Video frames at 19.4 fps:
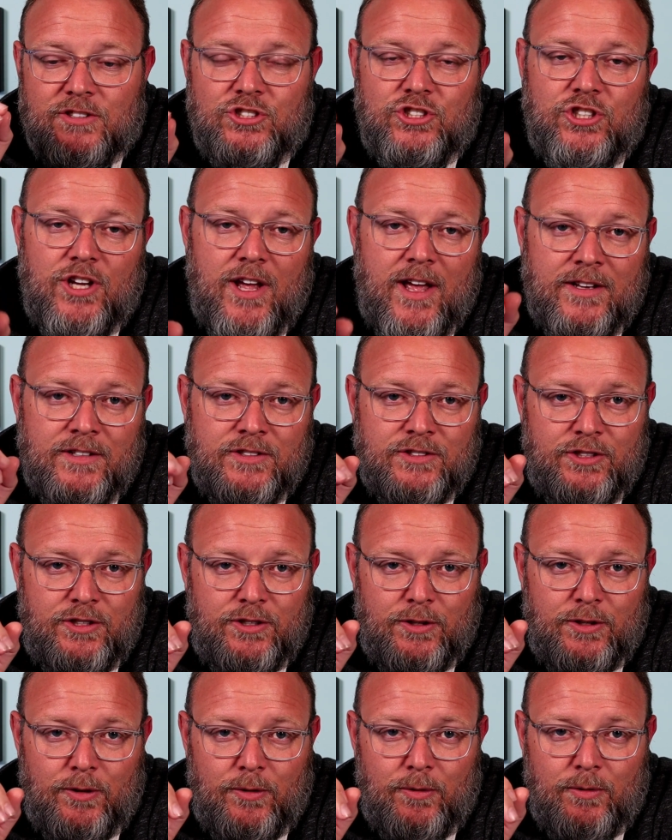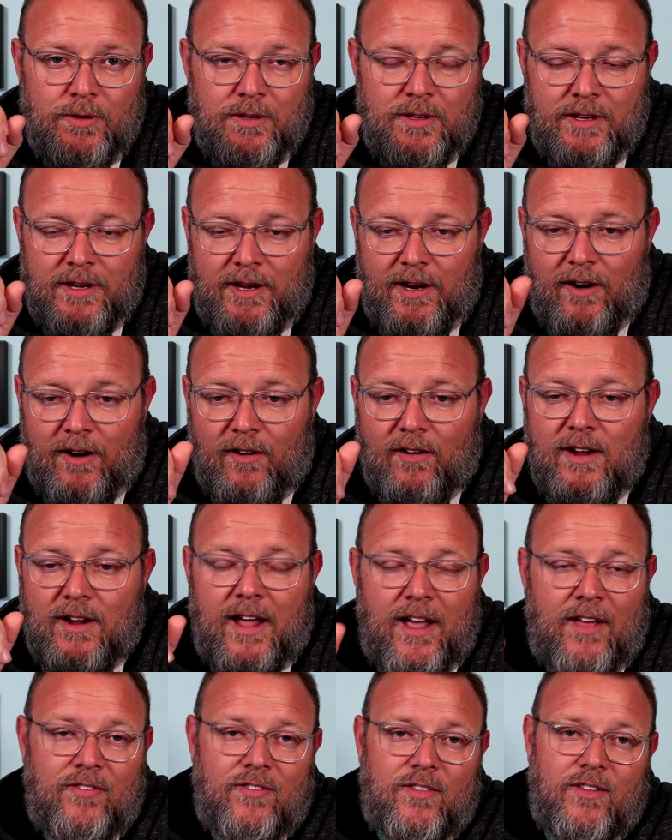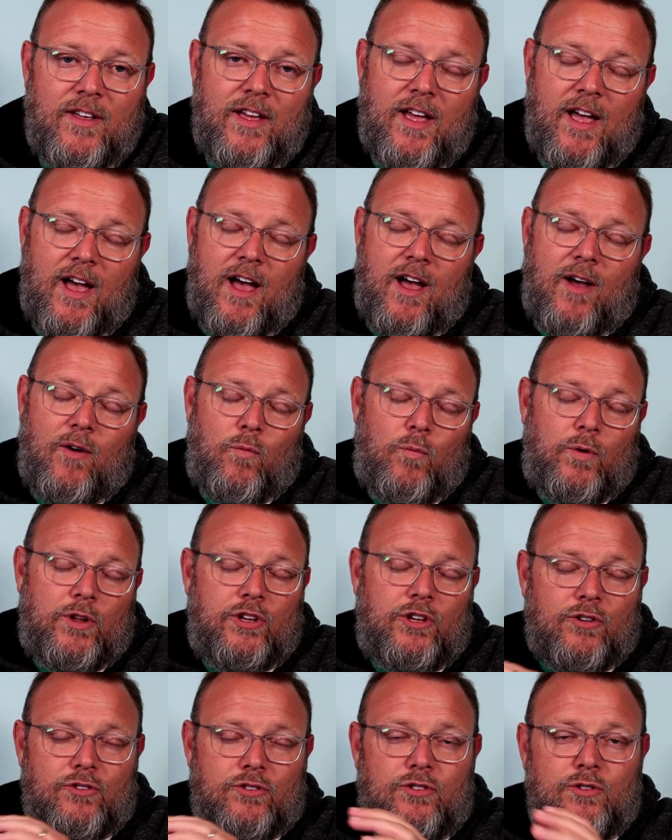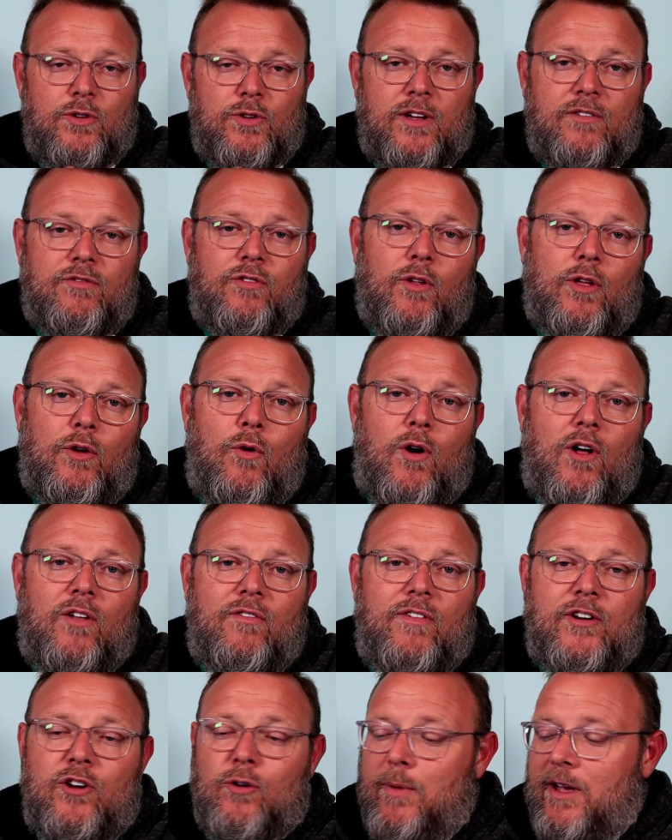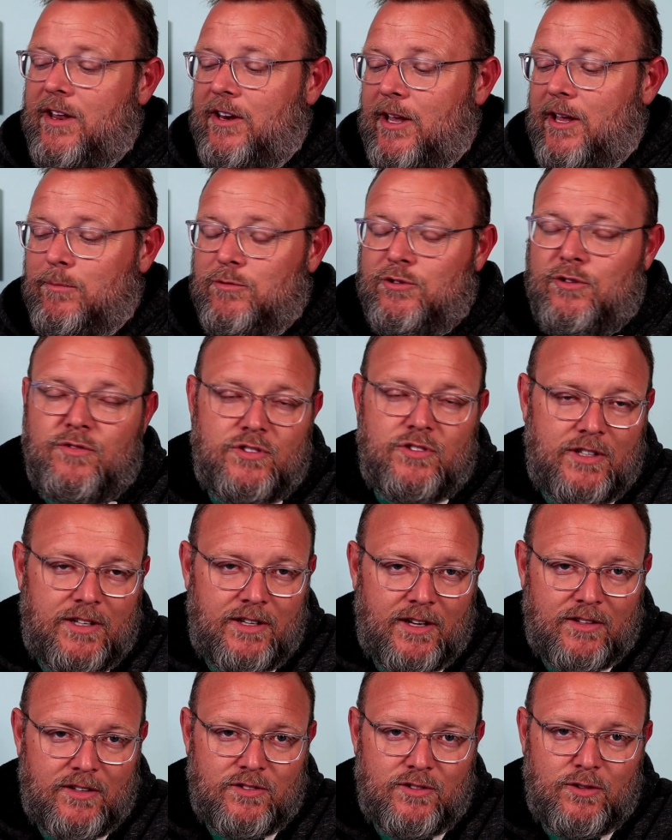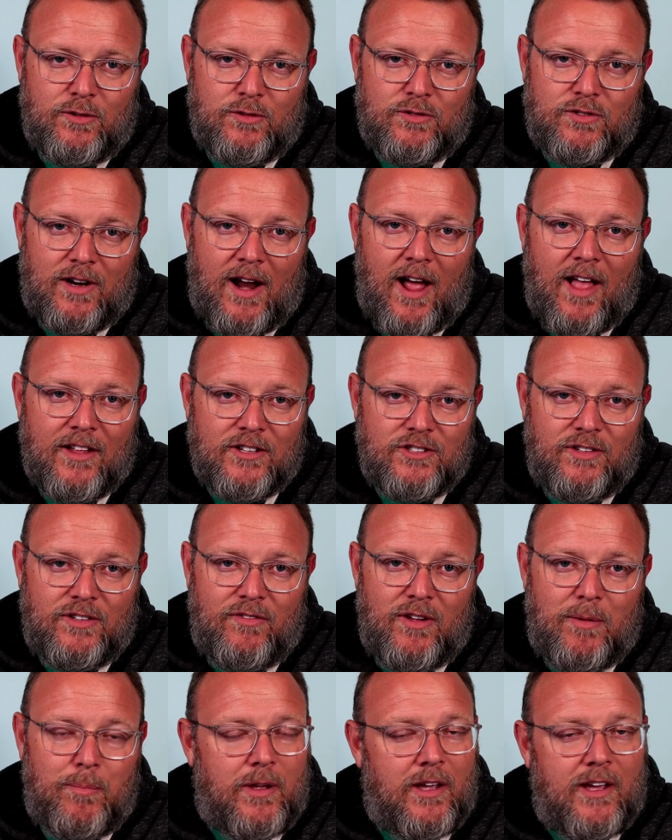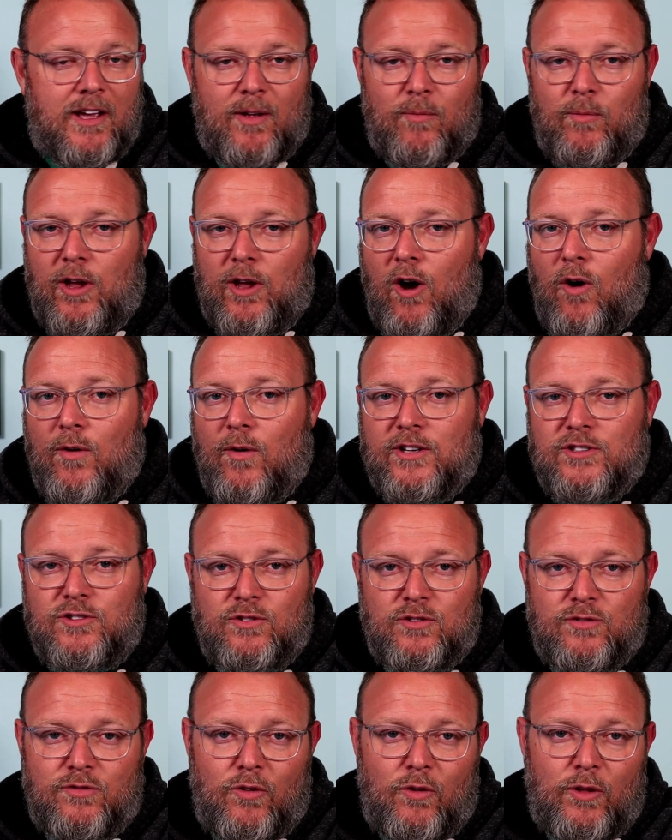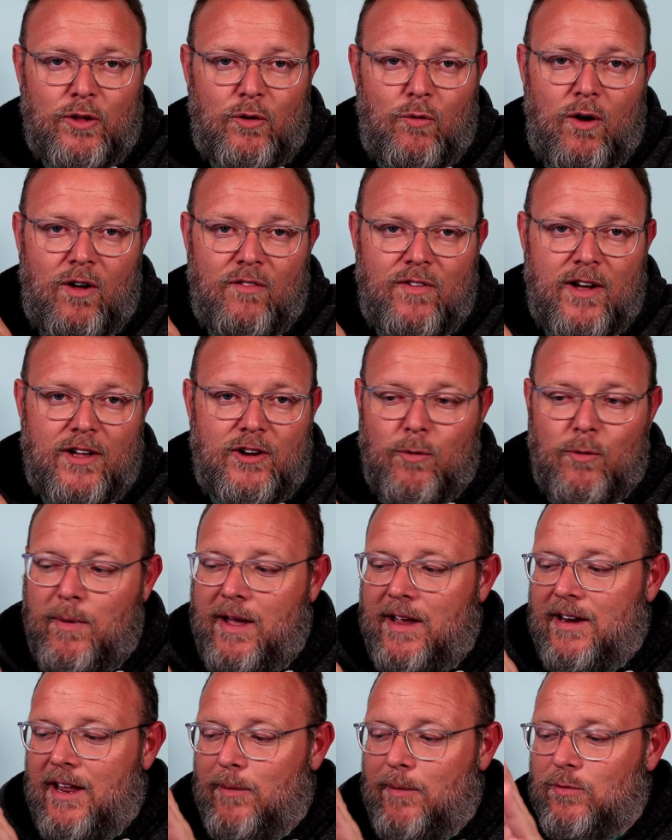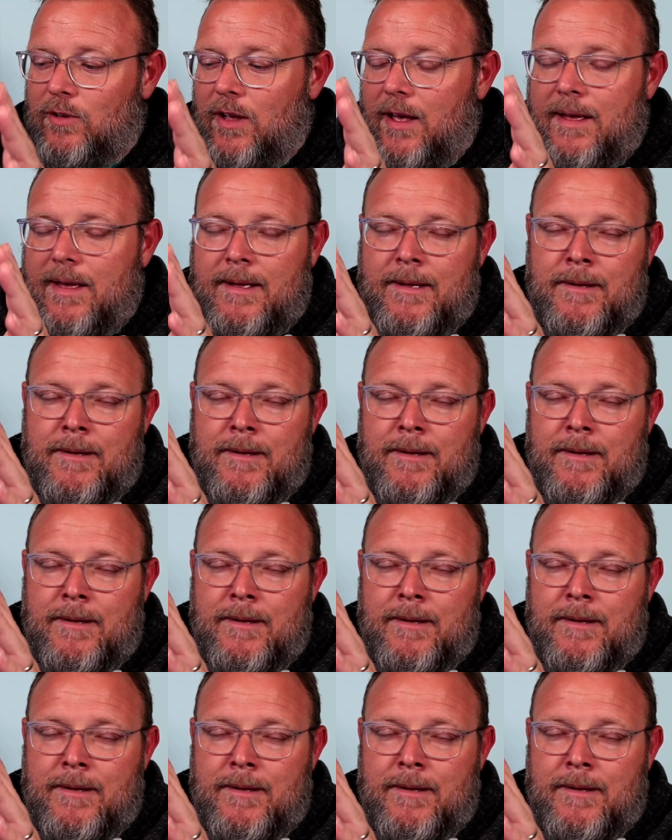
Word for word: Gen 2 here and uh, when you're doing fully qualified domain names, you've seen us do Synology VPN. We always use fully qualified domain names.